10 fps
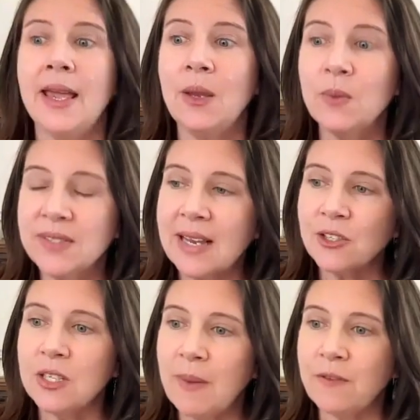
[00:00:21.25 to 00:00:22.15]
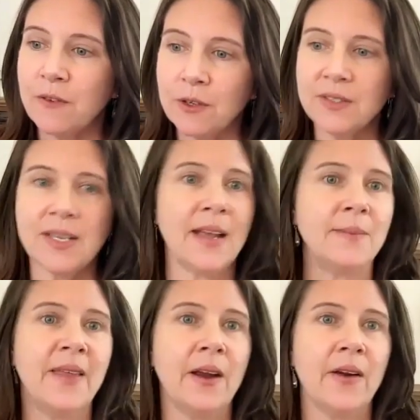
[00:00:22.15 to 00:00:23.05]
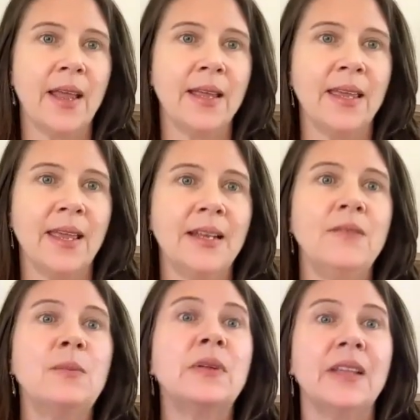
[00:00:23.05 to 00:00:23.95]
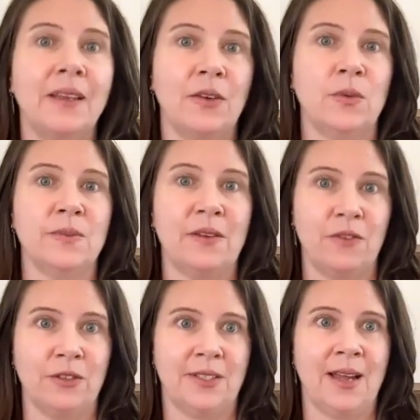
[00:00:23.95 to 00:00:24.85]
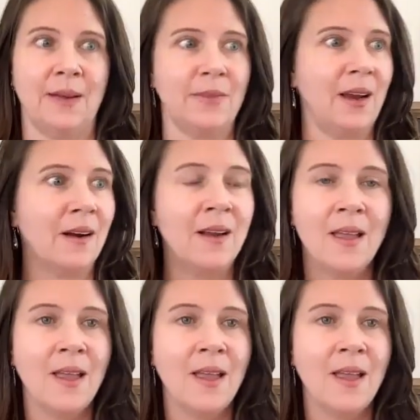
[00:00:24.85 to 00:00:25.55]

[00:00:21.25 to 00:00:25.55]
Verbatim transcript: It was actually my first time there, and I can't even believe it was my first time there.